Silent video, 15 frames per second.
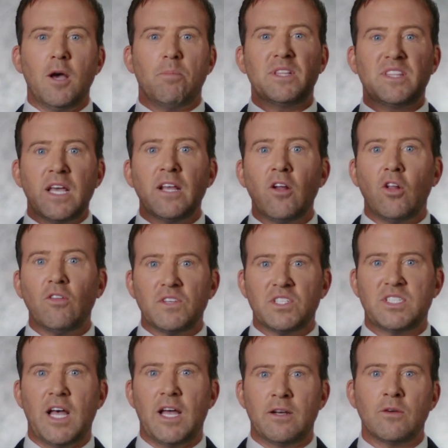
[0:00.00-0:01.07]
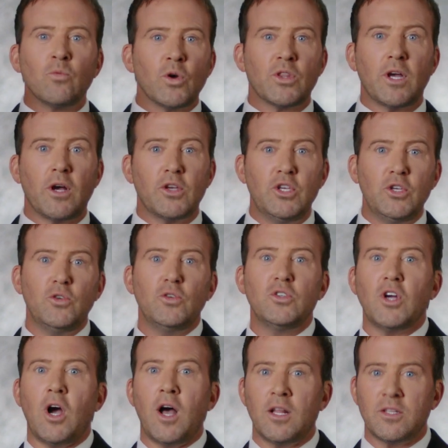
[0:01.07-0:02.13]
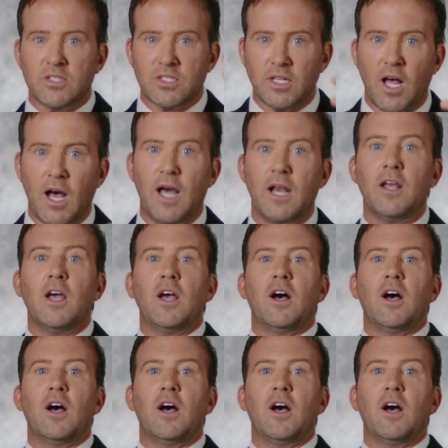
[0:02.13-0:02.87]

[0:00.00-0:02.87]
But then all of a sudden, with a huge onslaught